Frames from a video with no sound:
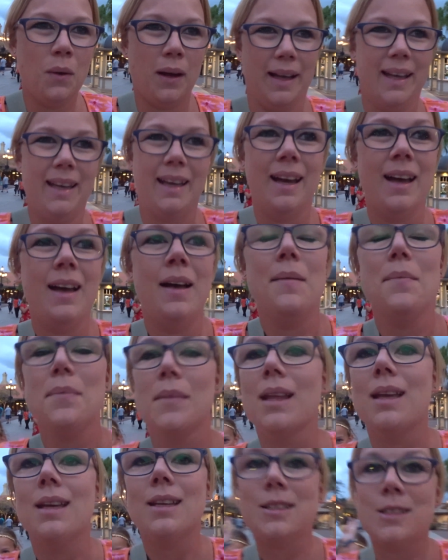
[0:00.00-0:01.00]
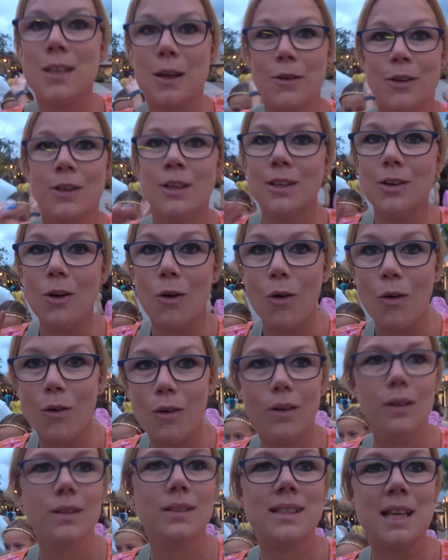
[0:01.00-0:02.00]
wait. So you can
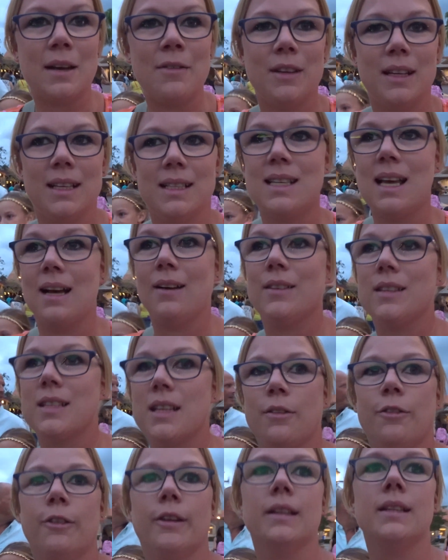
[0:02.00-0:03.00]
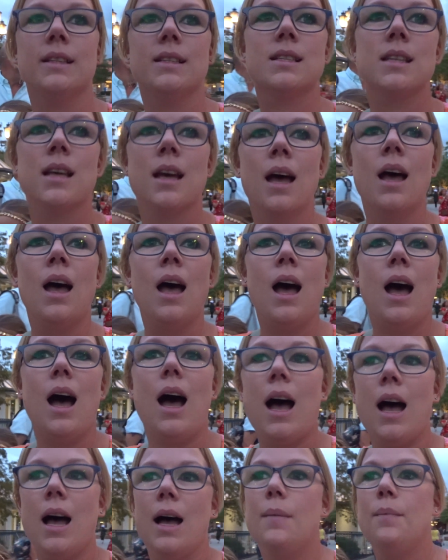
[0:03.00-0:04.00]
today. definitely tell the difference.
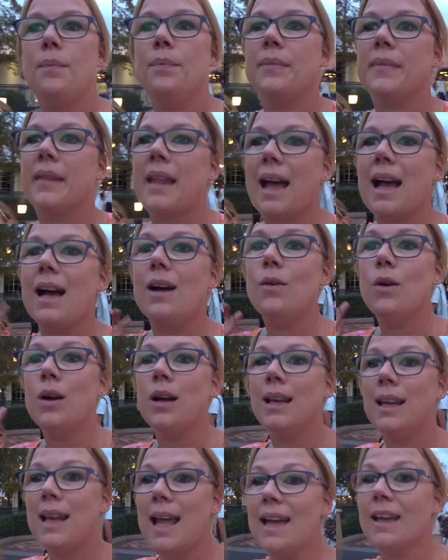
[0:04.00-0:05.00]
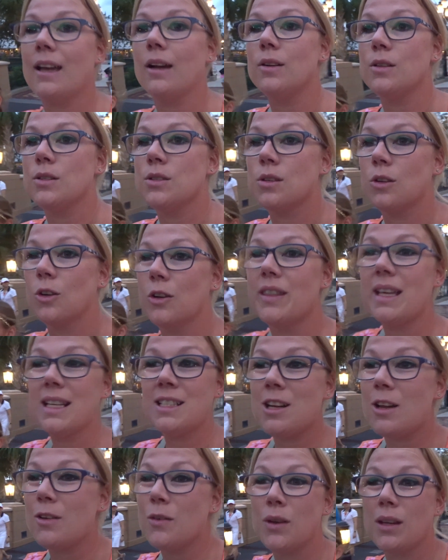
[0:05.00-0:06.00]
Um, now, Lego store. There's
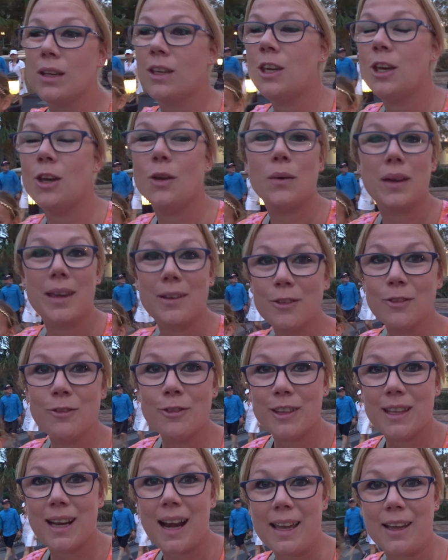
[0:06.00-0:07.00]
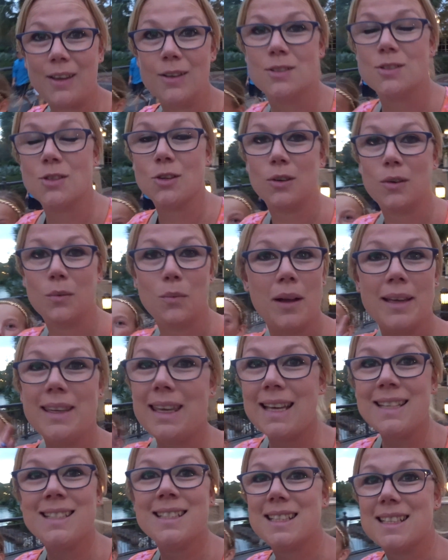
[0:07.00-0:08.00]
no queue even for the Lego store, where
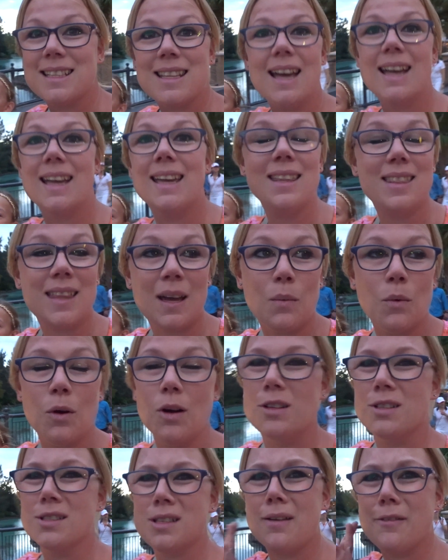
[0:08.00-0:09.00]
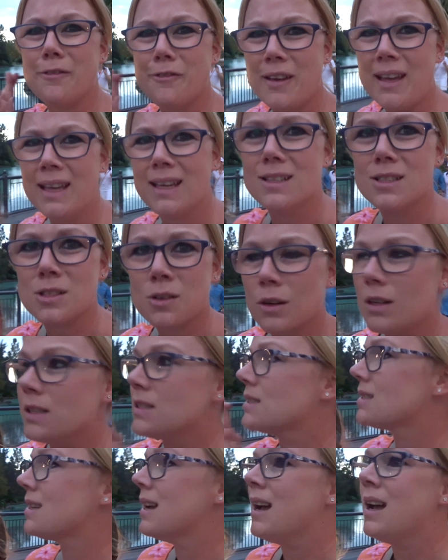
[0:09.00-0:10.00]
yesterday there was. So fingers
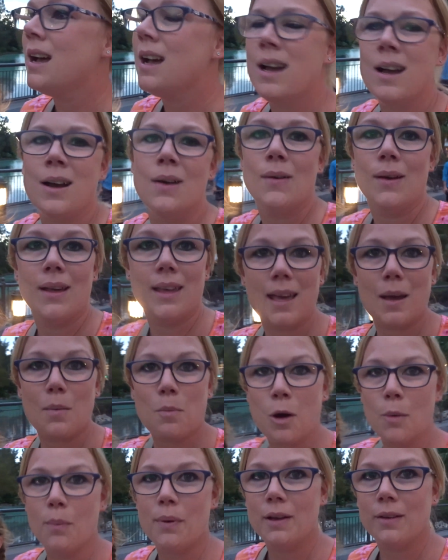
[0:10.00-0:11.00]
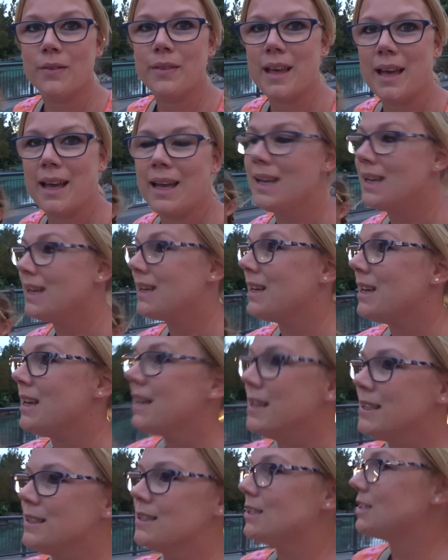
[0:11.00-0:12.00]
crossed we can get Poppy on there
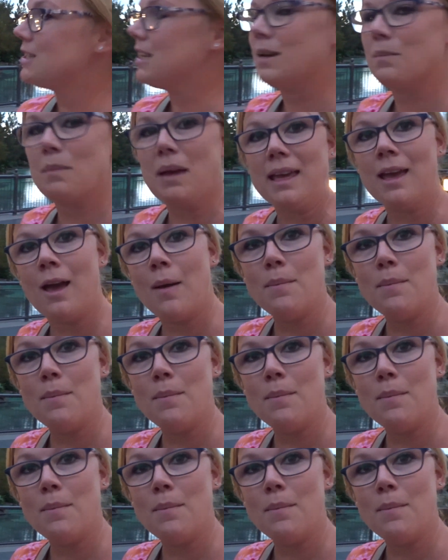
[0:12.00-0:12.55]
so she can make her